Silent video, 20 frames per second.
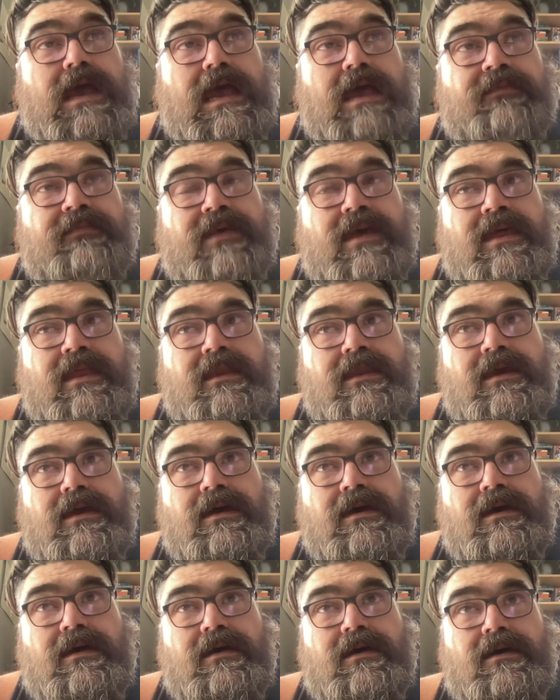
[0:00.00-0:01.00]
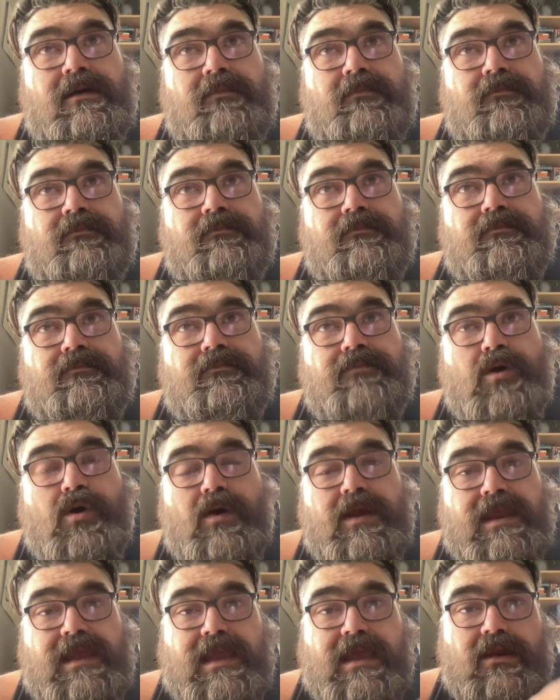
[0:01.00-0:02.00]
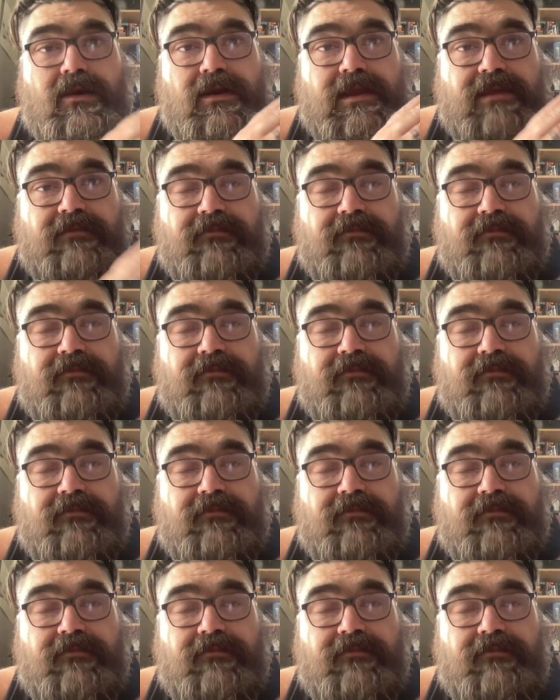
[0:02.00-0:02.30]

And then um, Poetic Anarchy